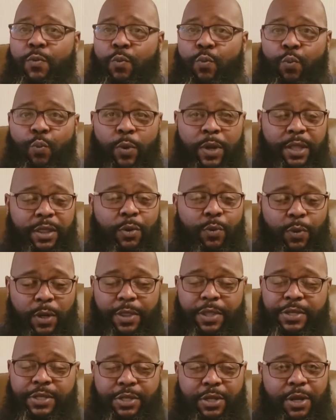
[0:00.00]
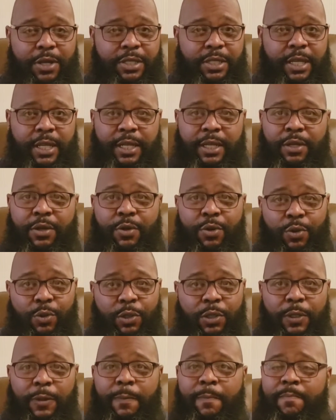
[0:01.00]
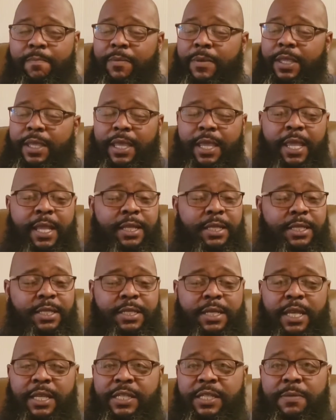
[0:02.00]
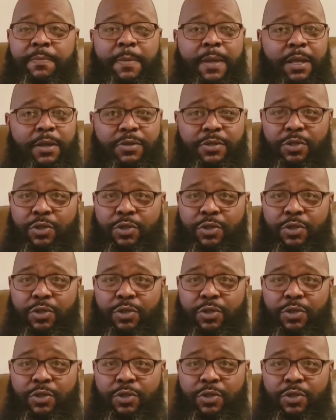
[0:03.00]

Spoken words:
When the weather starts getting cooler, it just smells